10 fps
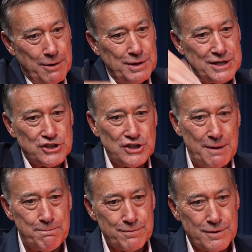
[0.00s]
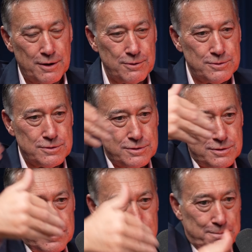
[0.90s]
And when a ship goes
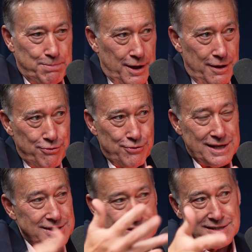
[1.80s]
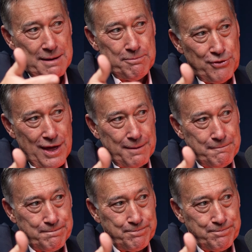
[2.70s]
to birth, it's the same thing.